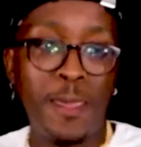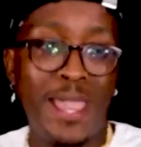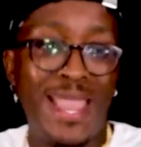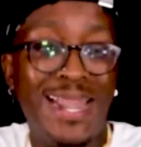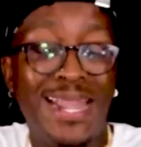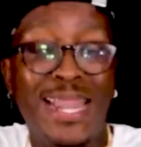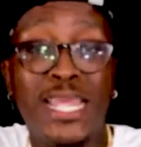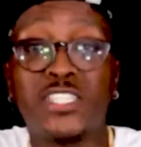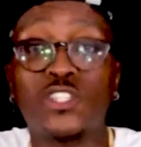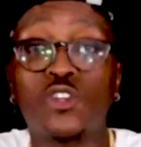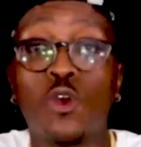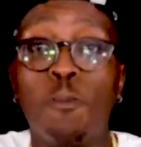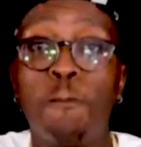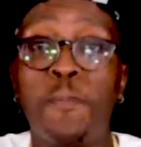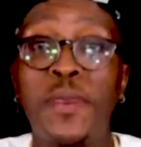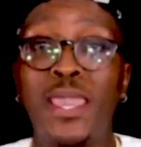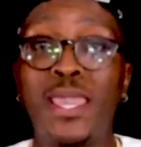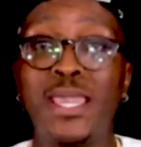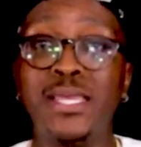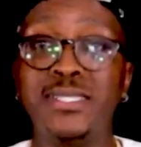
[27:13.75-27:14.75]
And let's
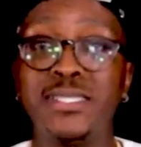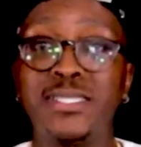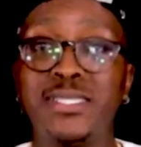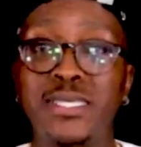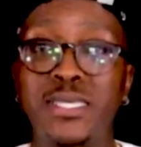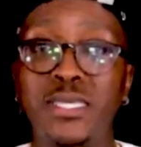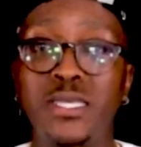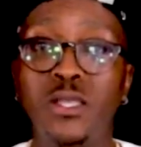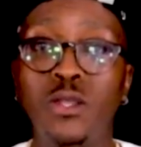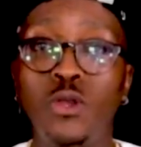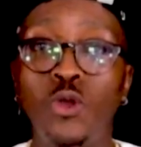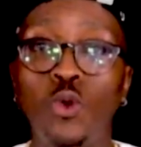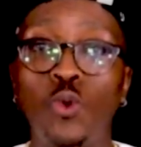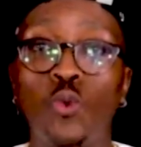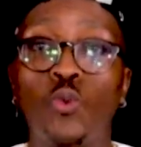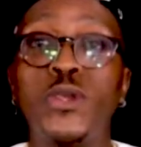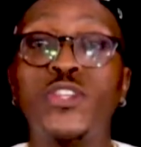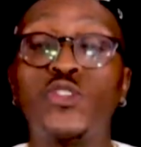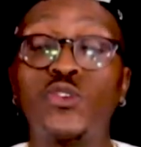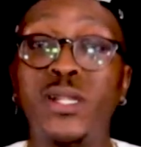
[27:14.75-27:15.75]
compare and see
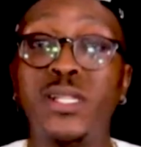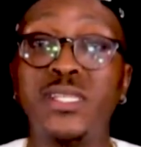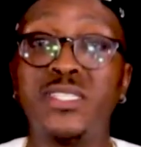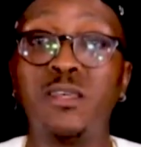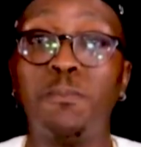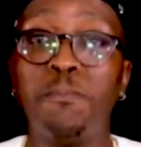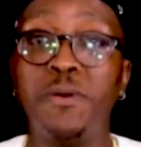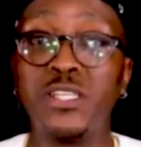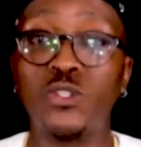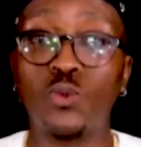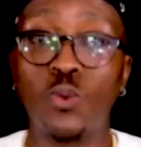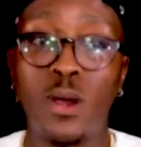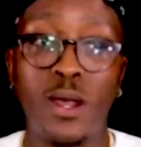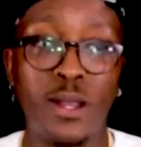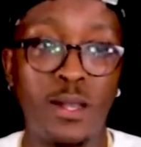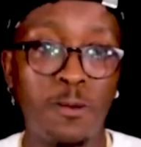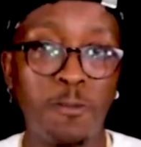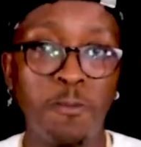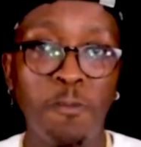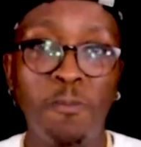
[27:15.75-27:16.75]
which one is the best
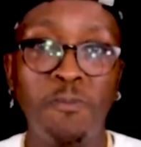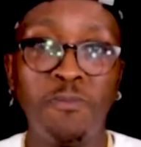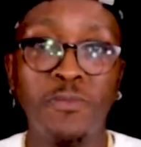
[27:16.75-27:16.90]
one.